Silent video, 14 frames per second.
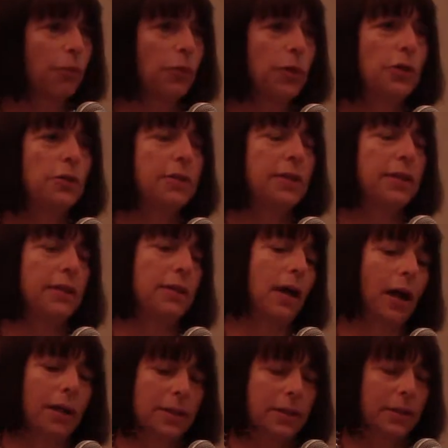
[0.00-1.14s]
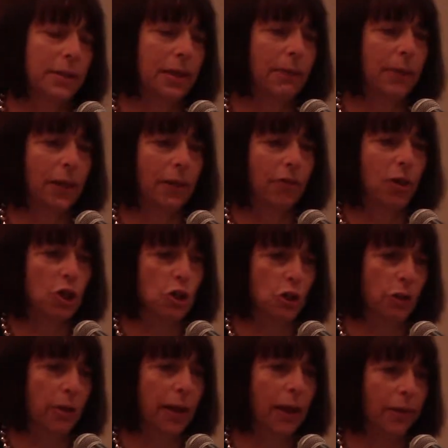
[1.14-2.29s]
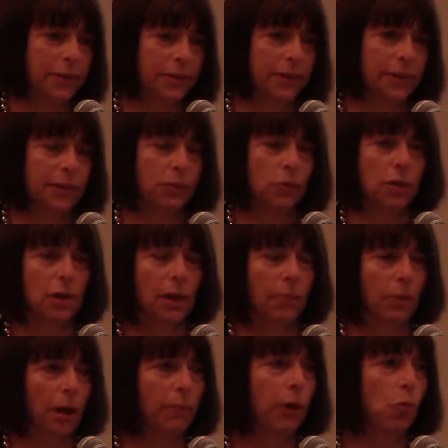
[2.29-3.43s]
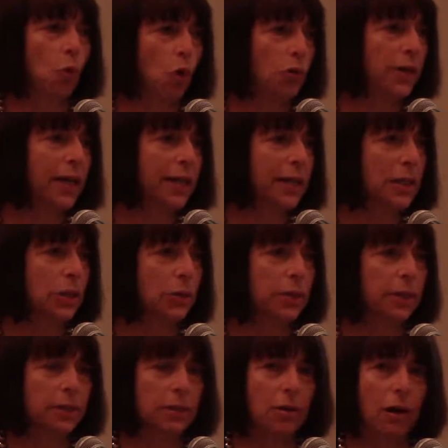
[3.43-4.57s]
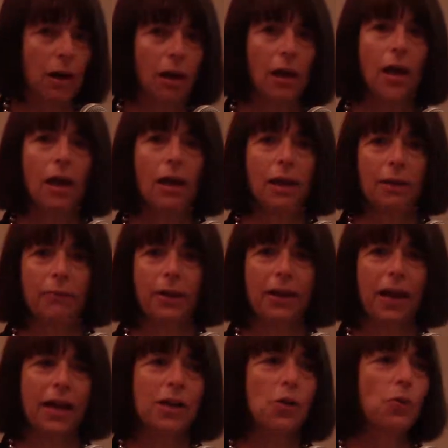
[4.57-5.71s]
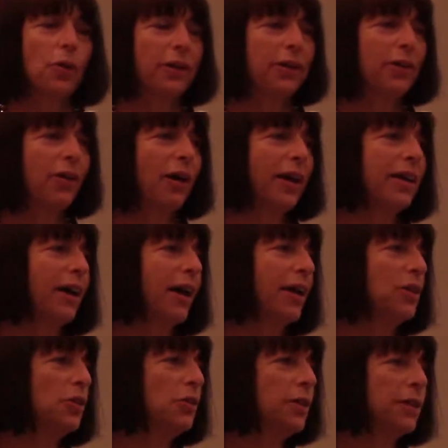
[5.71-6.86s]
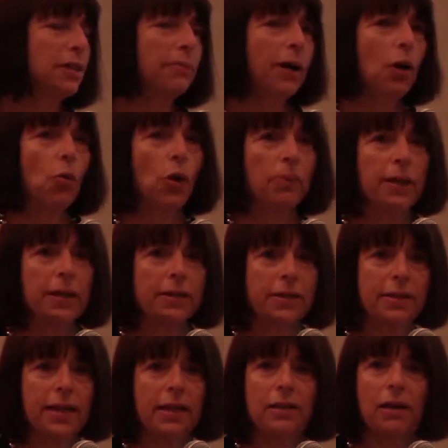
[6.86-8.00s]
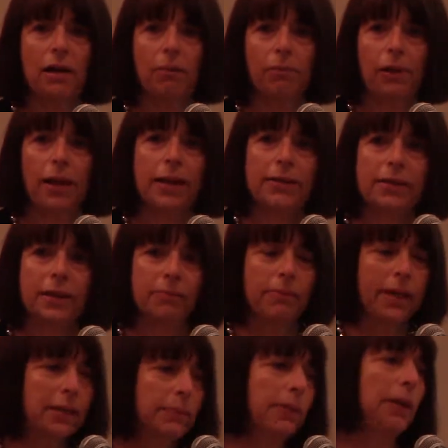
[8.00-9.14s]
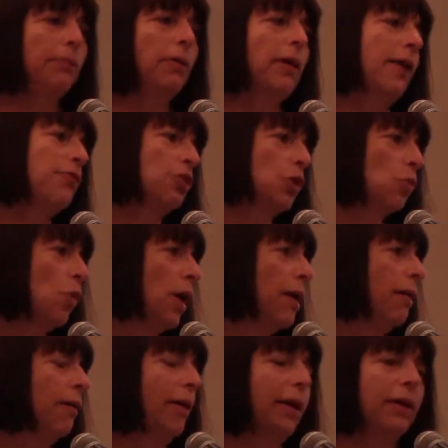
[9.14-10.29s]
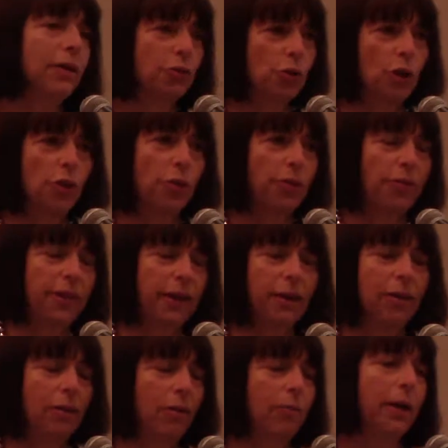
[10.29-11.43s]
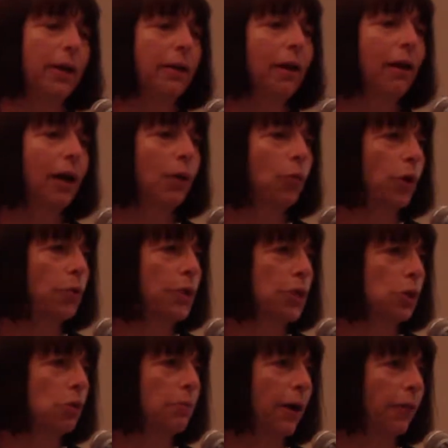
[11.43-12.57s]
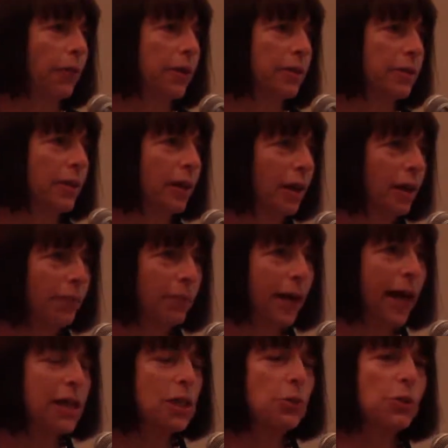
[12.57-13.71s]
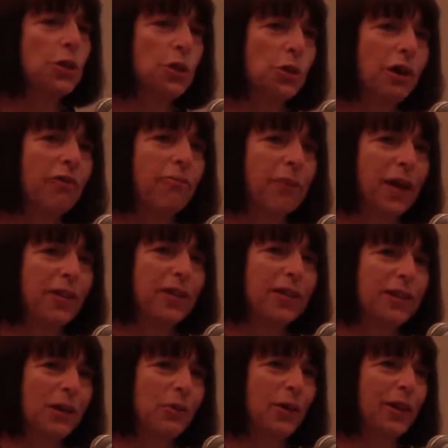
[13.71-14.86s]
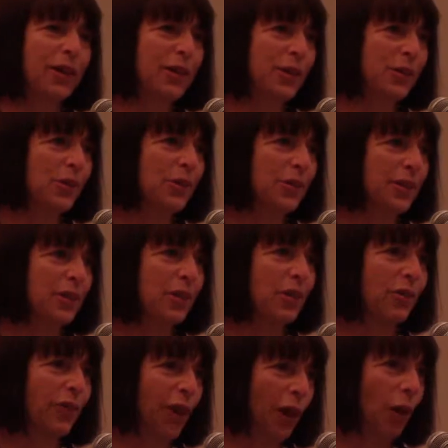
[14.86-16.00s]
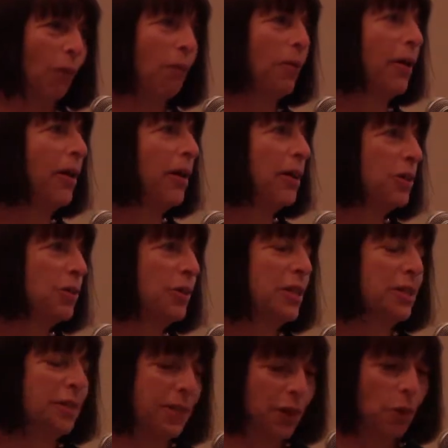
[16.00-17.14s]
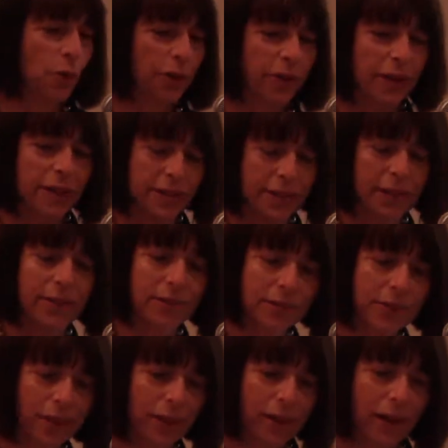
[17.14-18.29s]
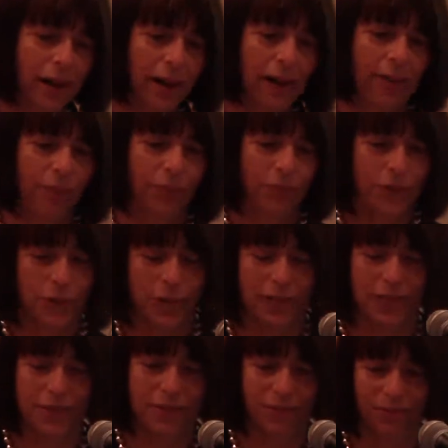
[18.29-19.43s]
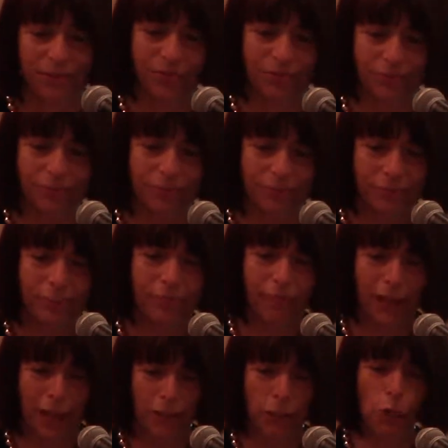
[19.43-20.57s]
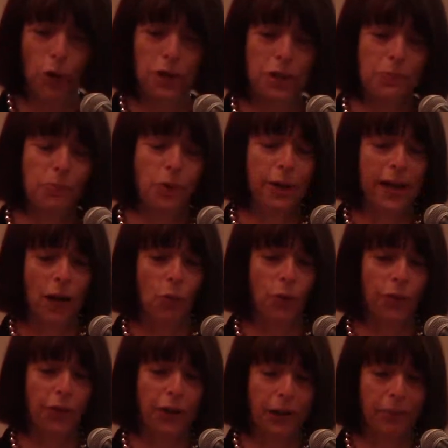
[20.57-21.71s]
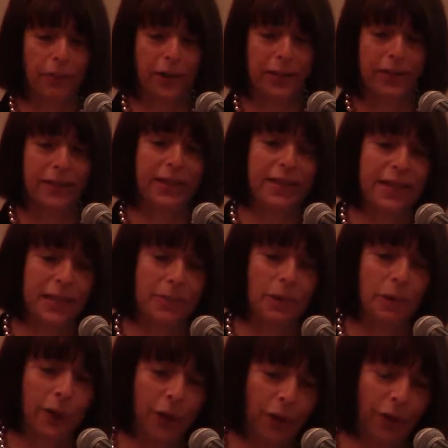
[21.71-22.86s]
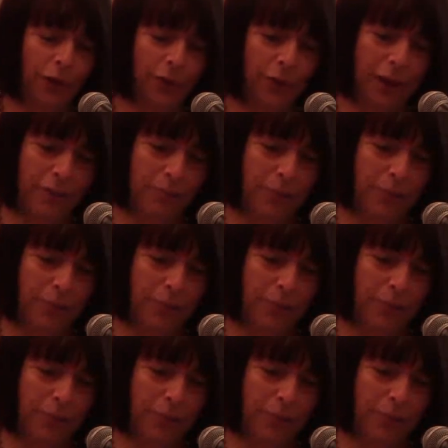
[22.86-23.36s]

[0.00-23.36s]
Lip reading: We use systemic functional analysis, which I probably won't get into in this talk. But I don't, I do this about what makes text complex, and it makes people after a while like sort of think, oh my God, what do we do about this? But actually we do have methods that we can use to sort of help students deal with this, and so it's important to point out what the complexity is, but we also have